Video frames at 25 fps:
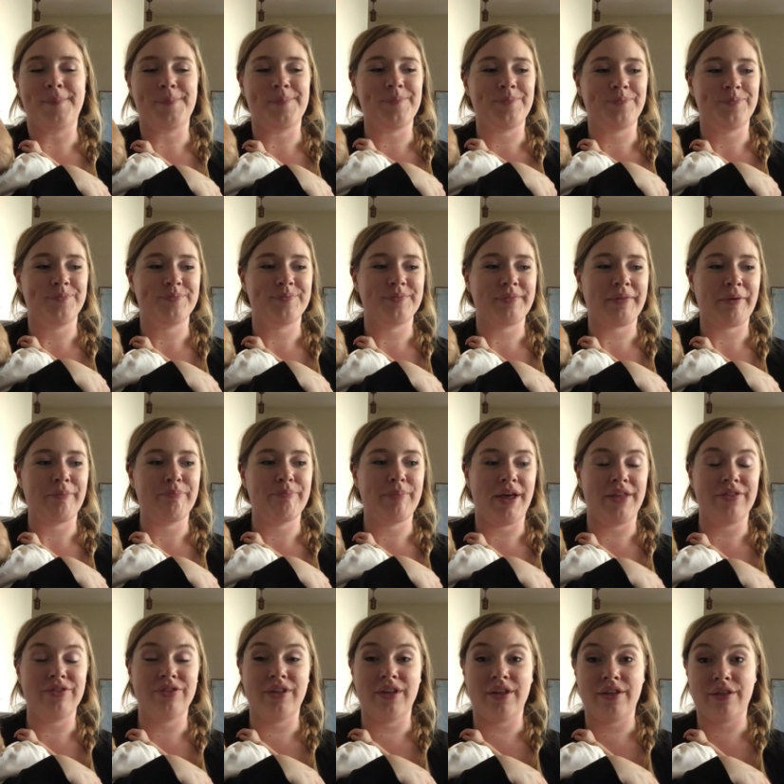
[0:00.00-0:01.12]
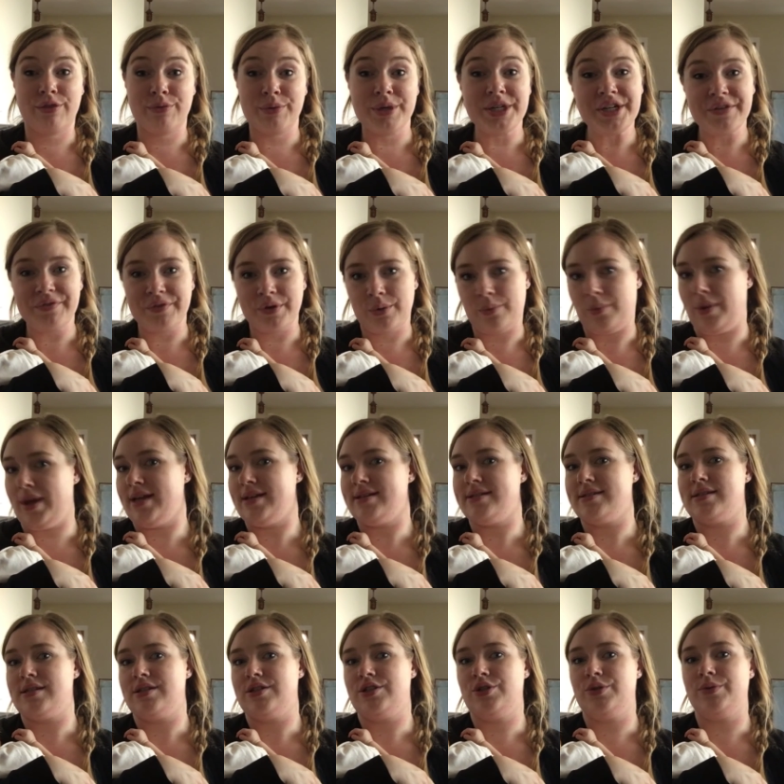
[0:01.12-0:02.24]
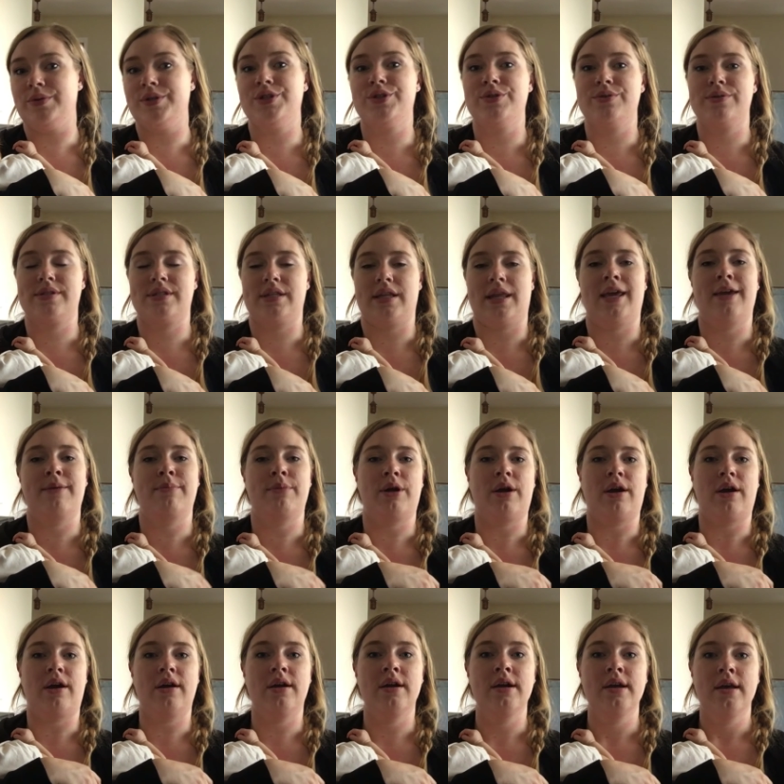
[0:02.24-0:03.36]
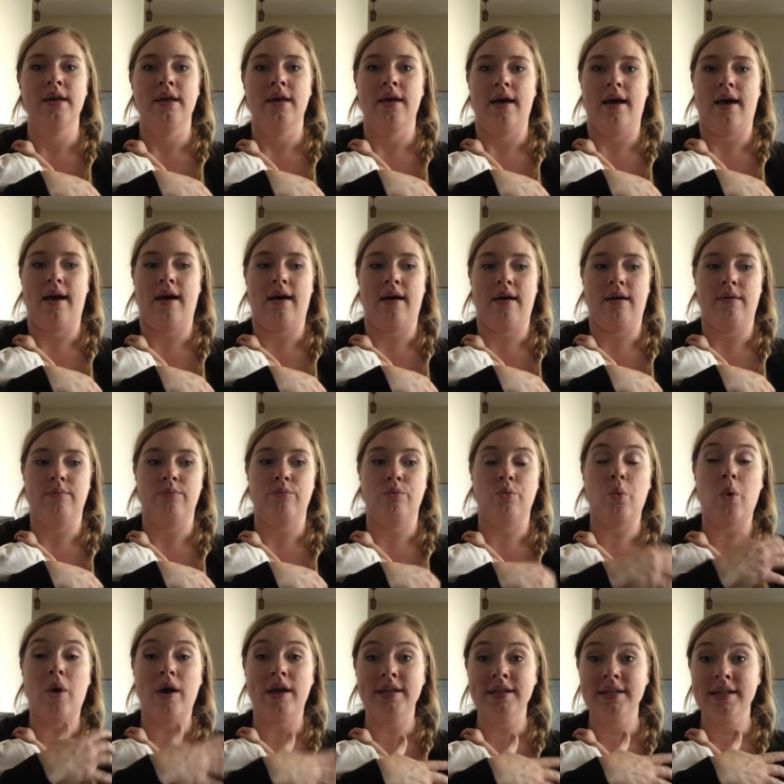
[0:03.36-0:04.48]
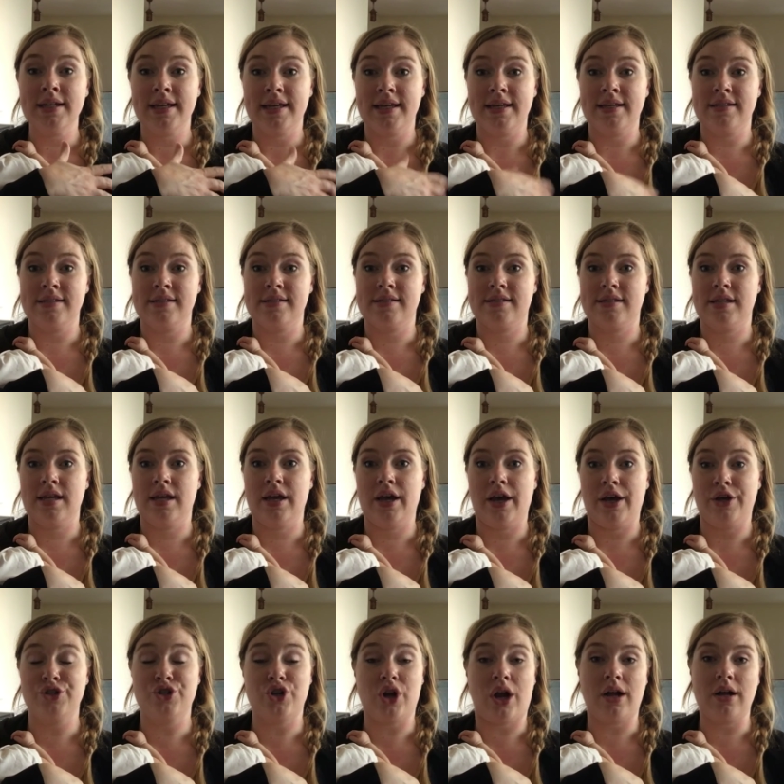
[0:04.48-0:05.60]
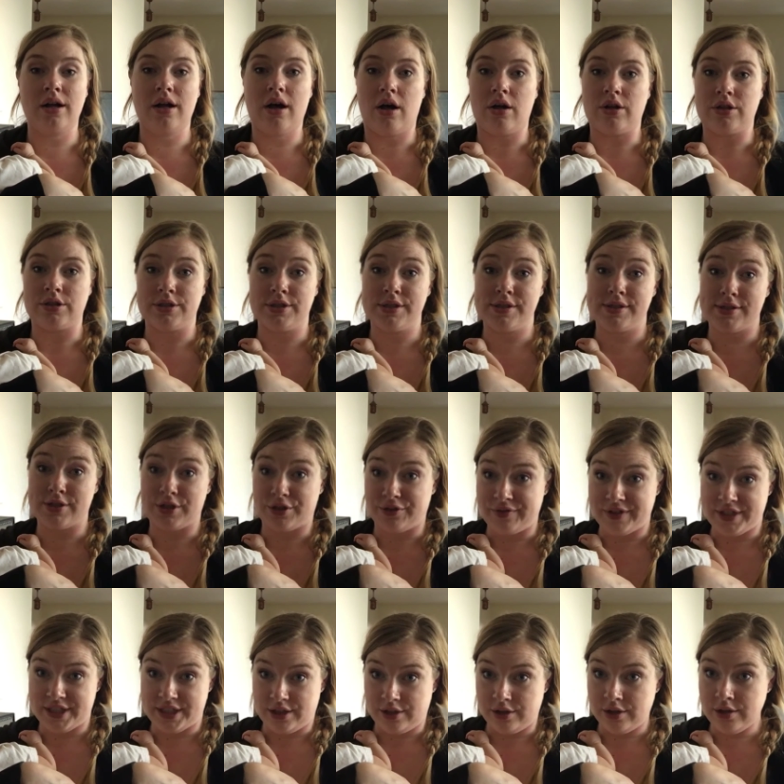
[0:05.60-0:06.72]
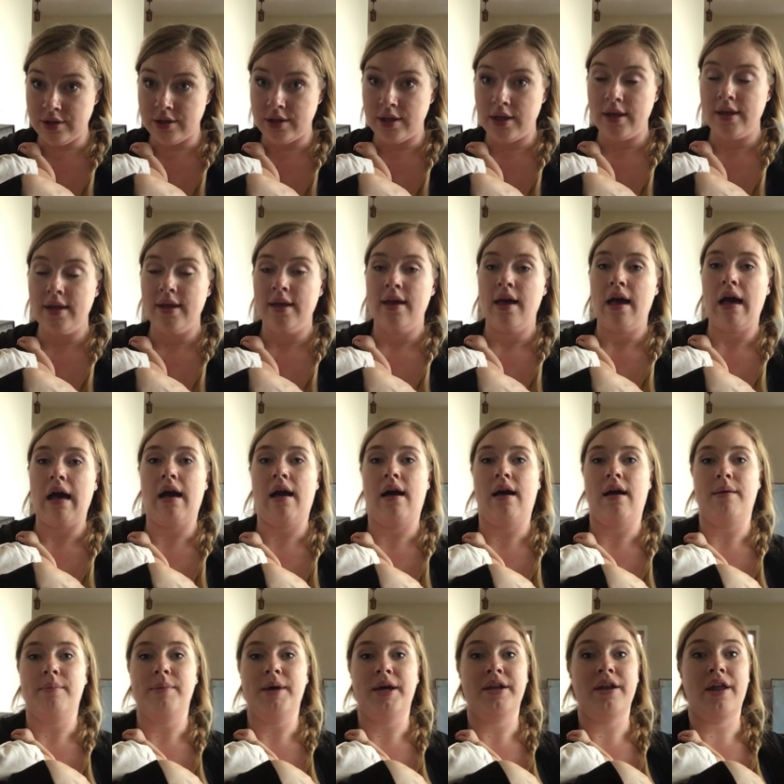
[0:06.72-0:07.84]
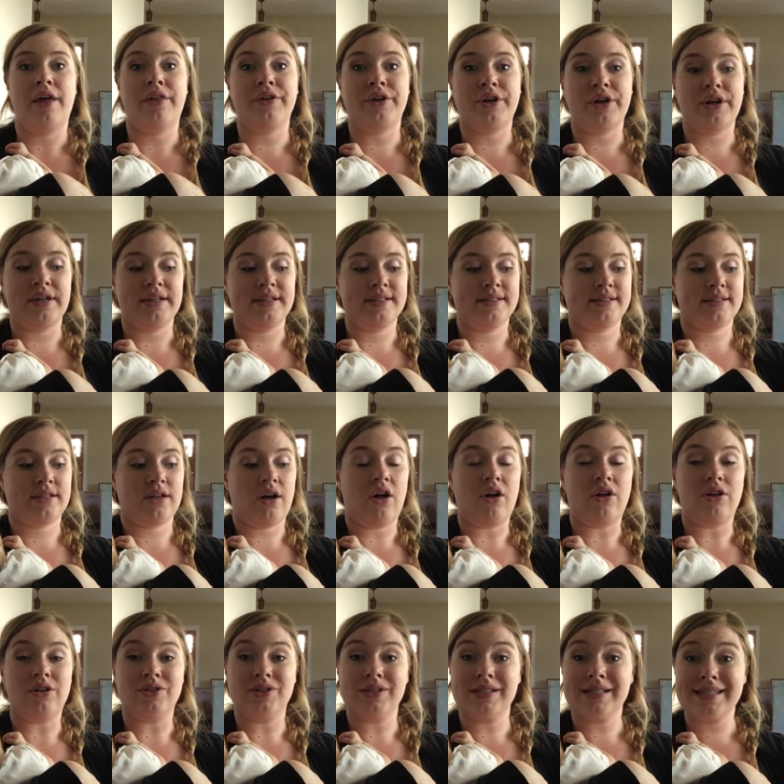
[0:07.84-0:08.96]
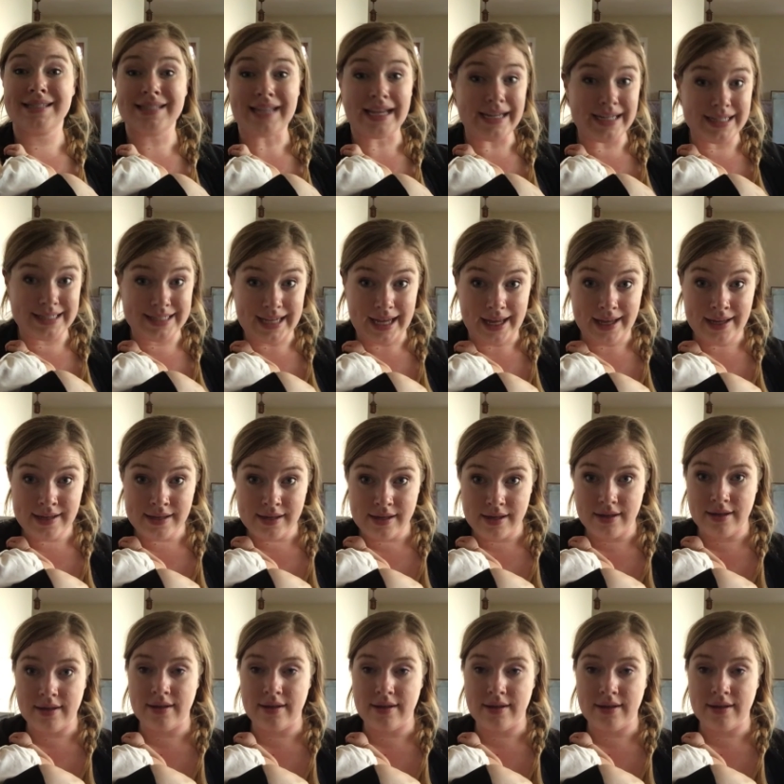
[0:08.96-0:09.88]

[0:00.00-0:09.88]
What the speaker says: But the 3 different ways to induce labor, one is a drug called Cervidil, another is called Cytotec,